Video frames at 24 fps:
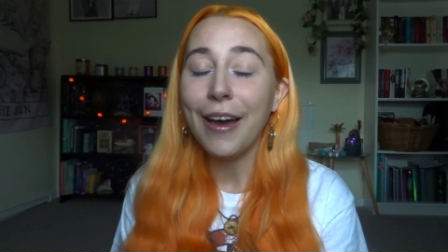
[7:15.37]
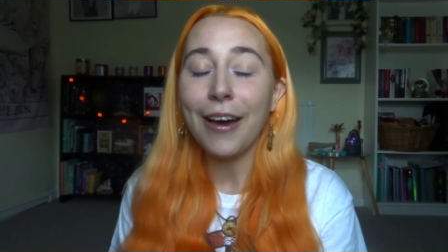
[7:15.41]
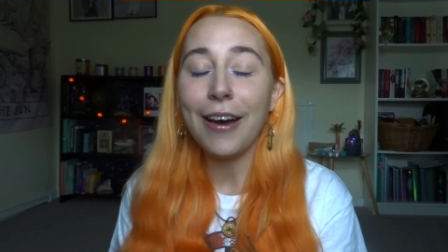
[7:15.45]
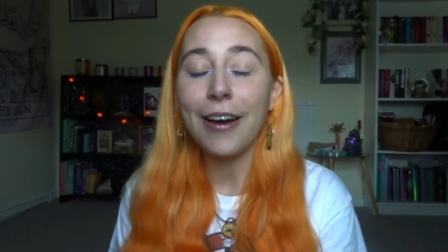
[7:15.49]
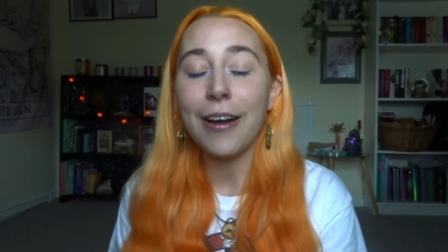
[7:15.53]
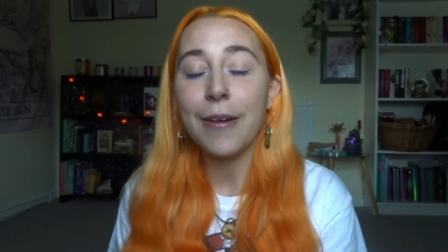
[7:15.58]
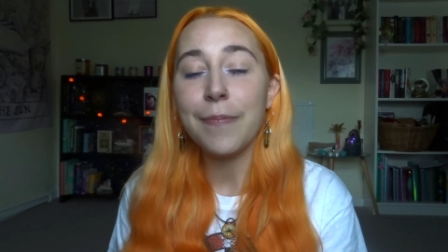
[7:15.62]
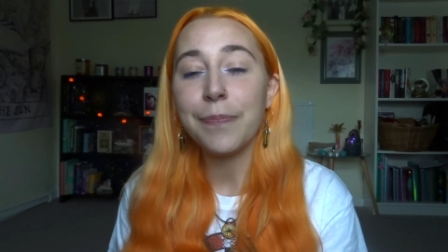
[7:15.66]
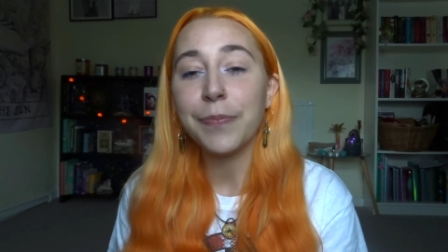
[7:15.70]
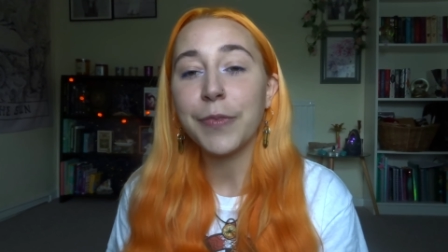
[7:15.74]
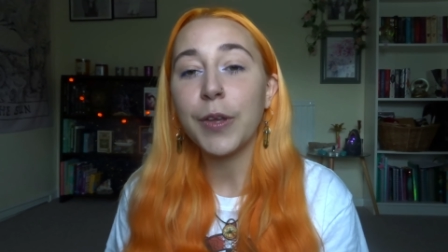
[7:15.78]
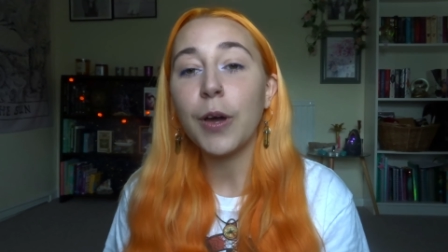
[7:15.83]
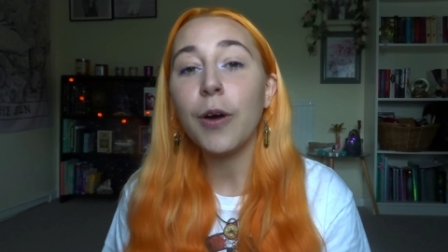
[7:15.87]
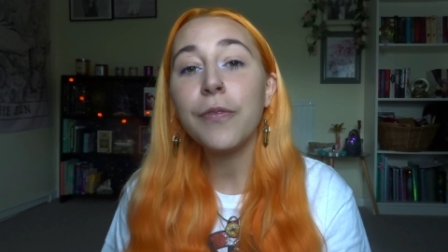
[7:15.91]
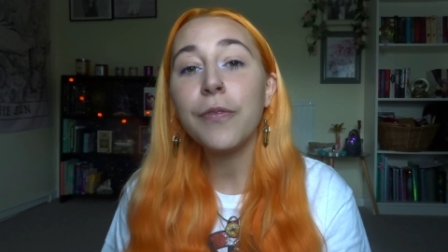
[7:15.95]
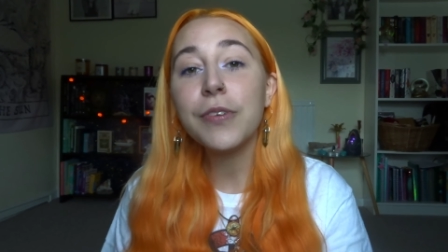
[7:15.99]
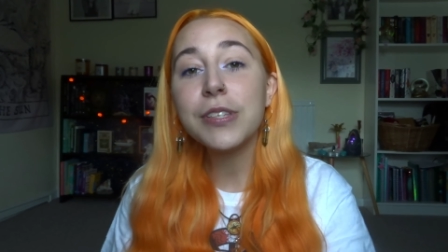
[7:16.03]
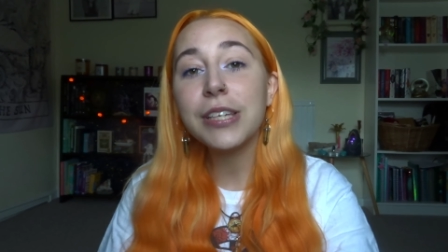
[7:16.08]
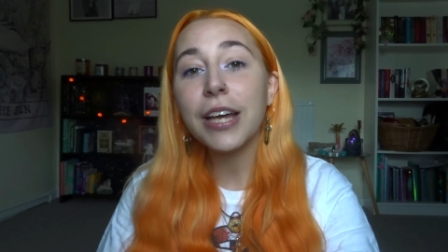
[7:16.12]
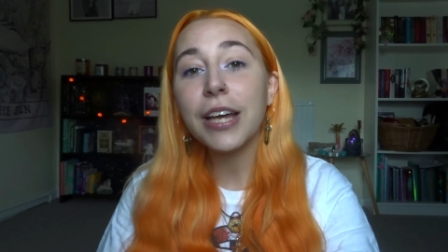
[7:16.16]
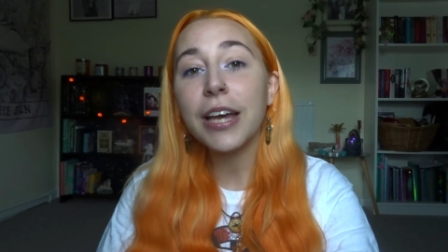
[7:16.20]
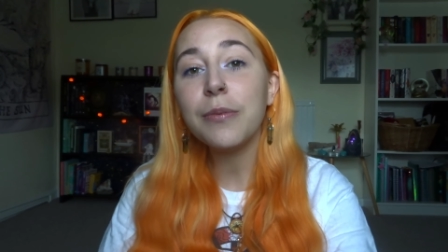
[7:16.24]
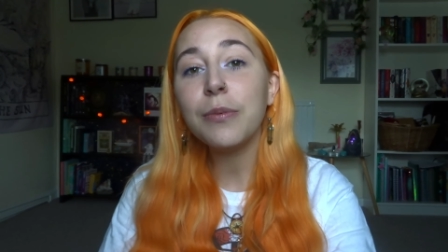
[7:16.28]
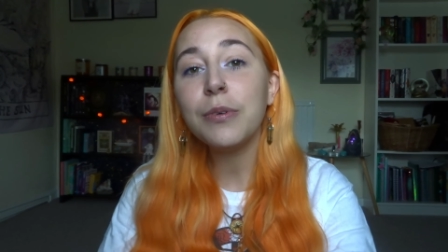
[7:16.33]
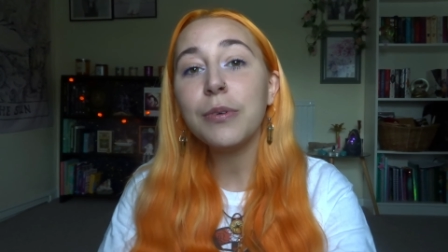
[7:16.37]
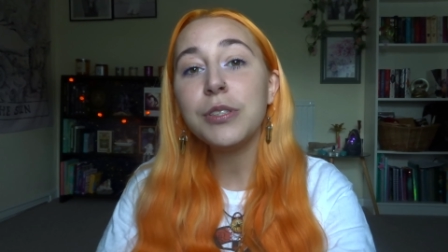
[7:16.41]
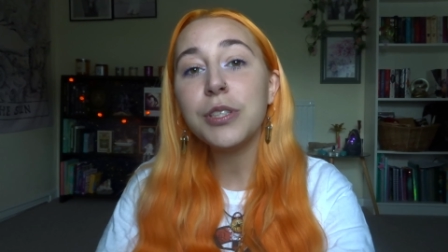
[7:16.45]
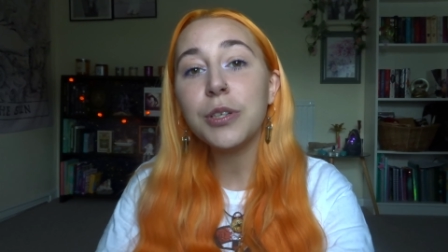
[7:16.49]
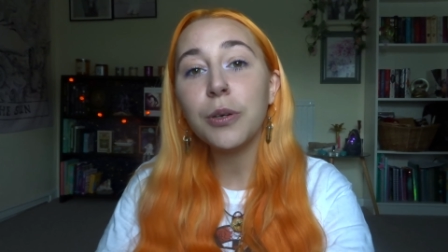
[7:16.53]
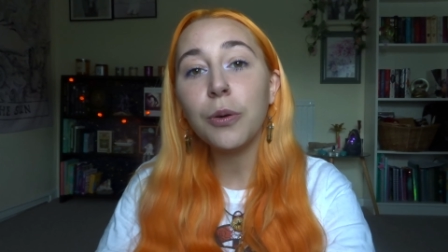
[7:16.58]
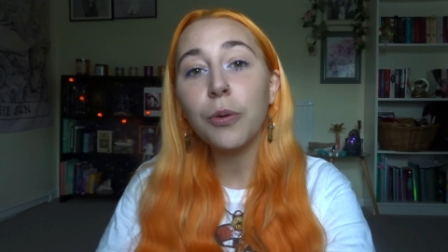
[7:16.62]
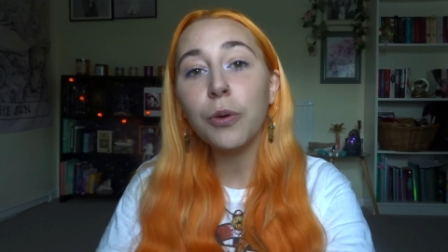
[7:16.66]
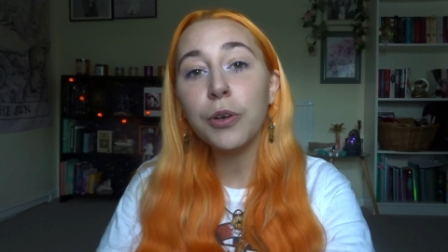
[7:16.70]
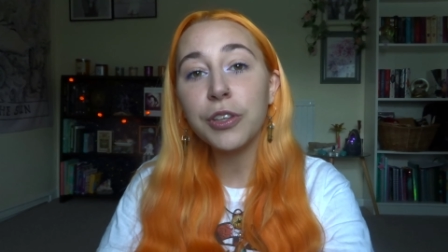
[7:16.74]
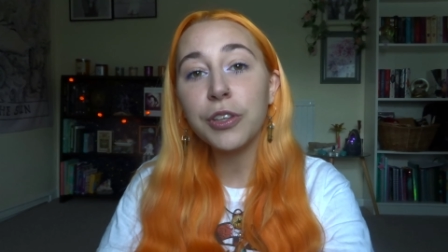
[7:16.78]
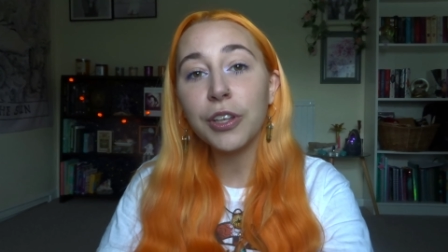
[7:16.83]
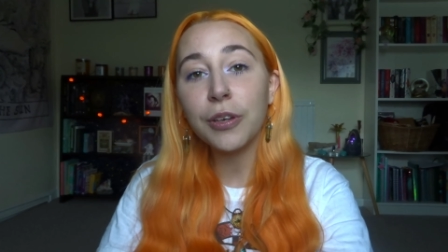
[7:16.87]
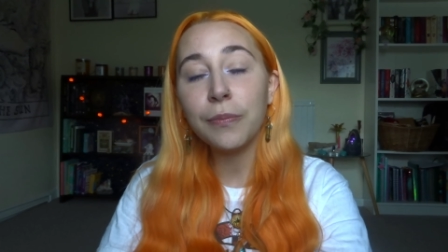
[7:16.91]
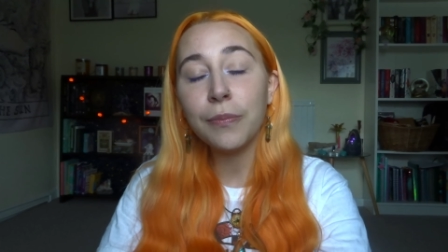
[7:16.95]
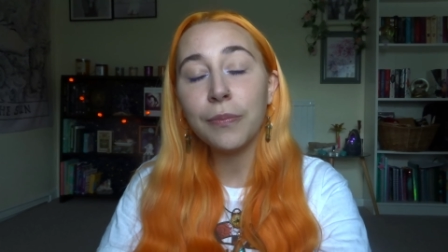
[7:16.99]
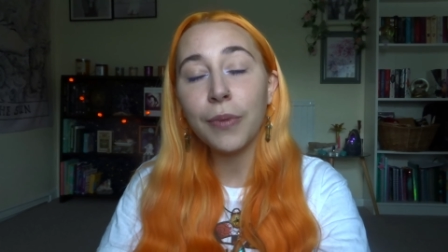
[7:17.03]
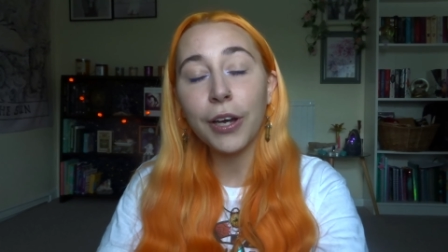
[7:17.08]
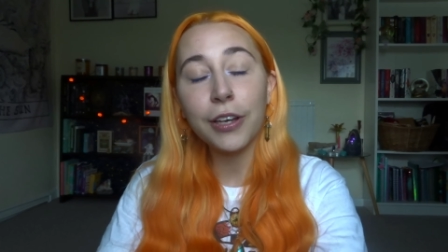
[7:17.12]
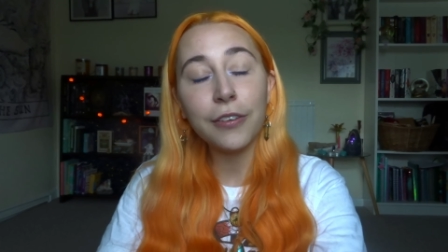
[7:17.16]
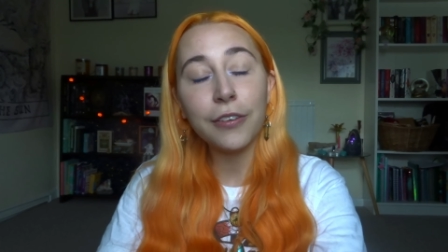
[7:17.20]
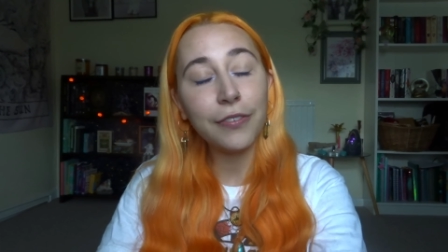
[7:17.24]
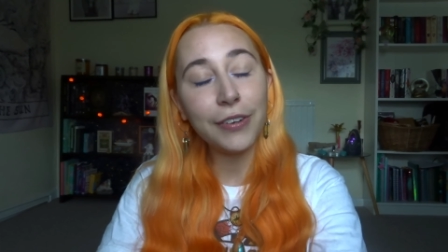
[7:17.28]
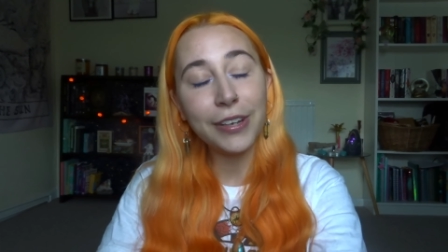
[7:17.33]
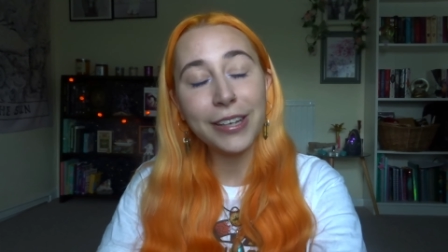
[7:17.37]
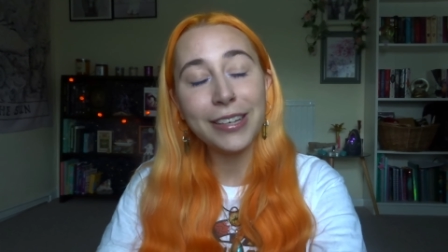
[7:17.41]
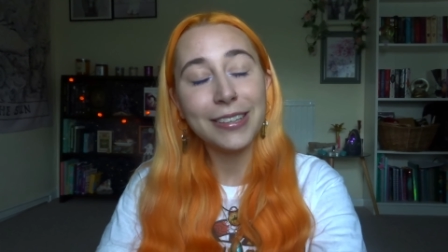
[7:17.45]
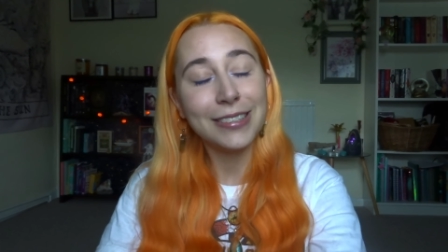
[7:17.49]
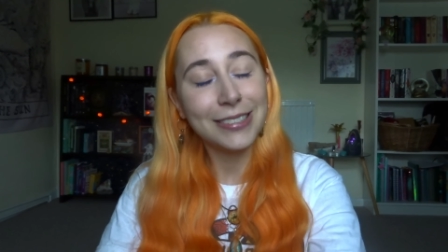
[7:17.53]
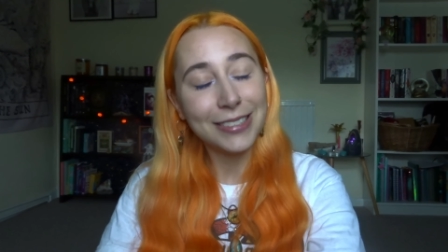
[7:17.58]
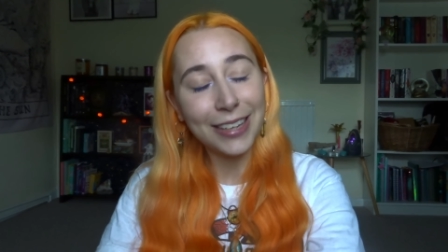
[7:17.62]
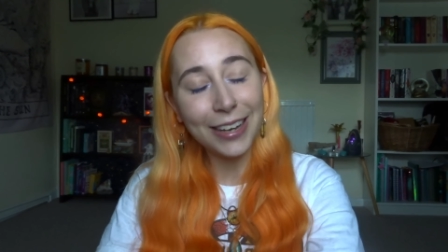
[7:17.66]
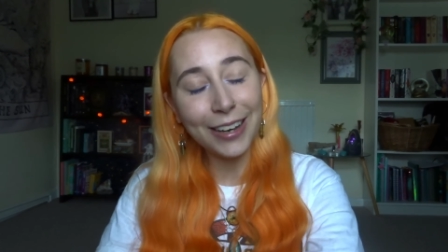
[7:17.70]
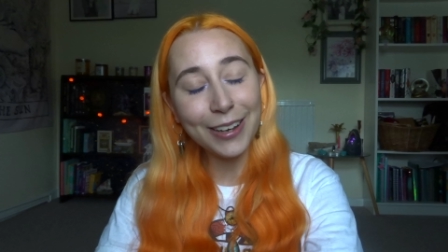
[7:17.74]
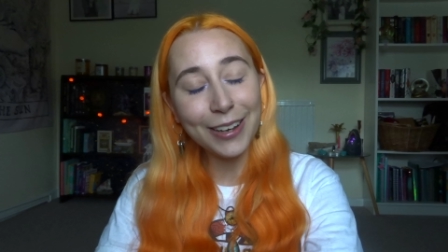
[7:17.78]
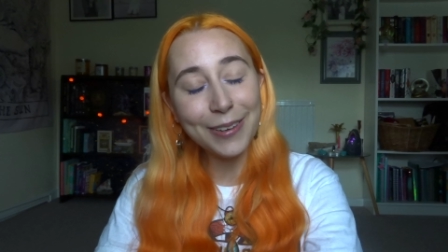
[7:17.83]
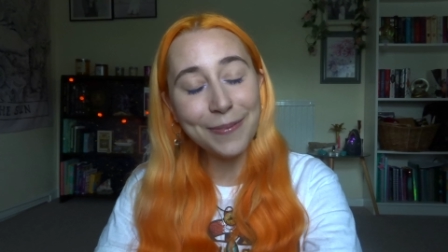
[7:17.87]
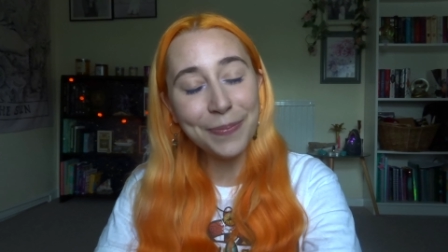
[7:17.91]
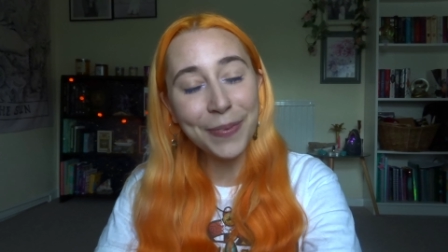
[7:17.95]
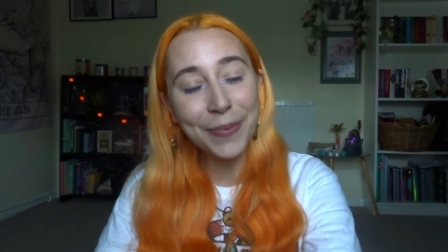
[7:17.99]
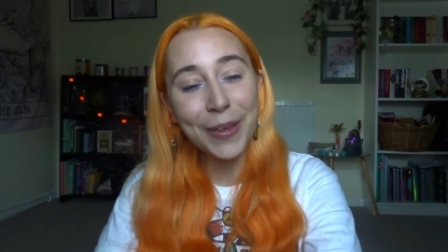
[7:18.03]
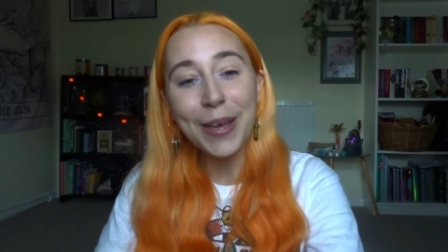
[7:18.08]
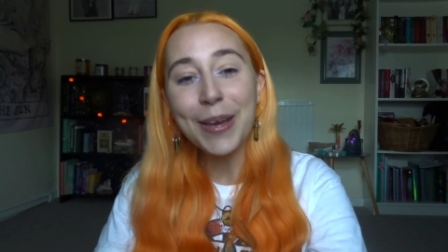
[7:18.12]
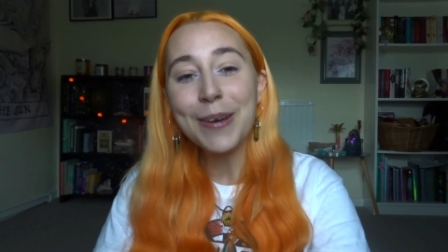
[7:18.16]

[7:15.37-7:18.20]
Um, obviously I will do all of them hopefully in time